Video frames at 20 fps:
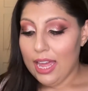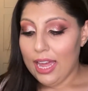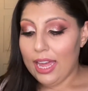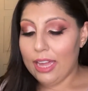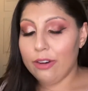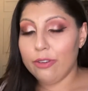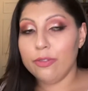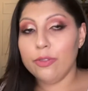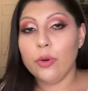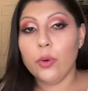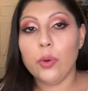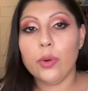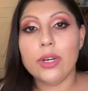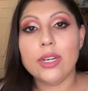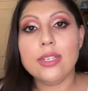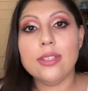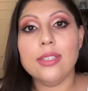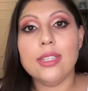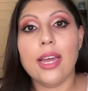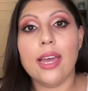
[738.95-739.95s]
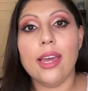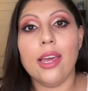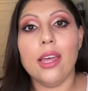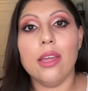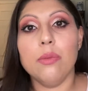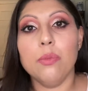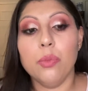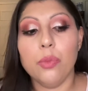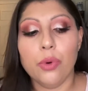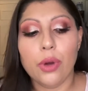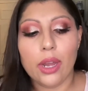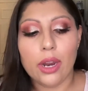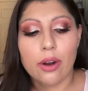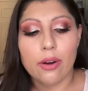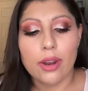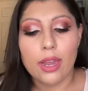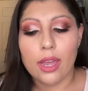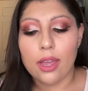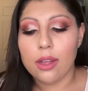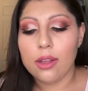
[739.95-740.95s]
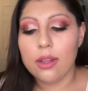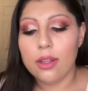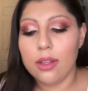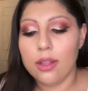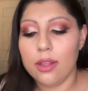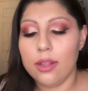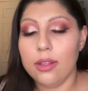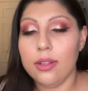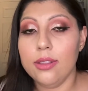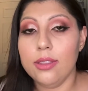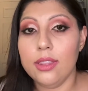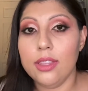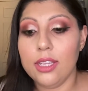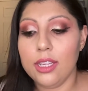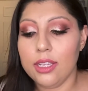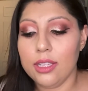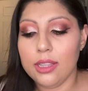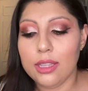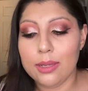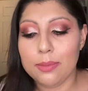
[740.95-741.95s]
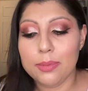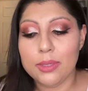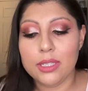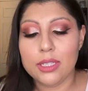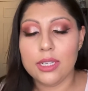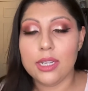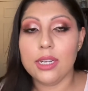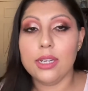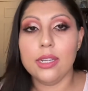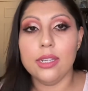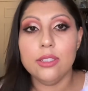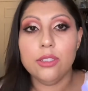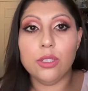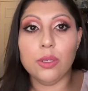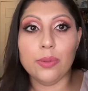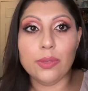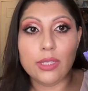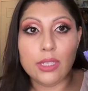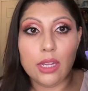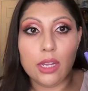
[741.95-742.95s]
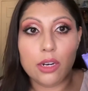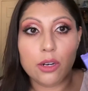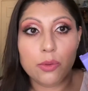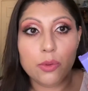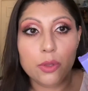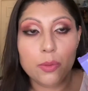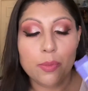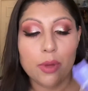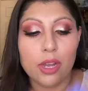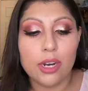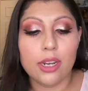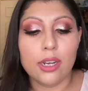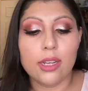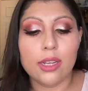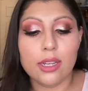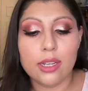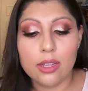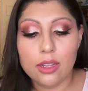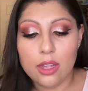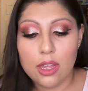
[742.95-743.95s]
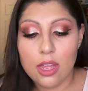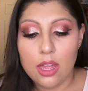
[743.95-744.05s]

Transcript: And of course, I am wearing the lipstick associated with Monica.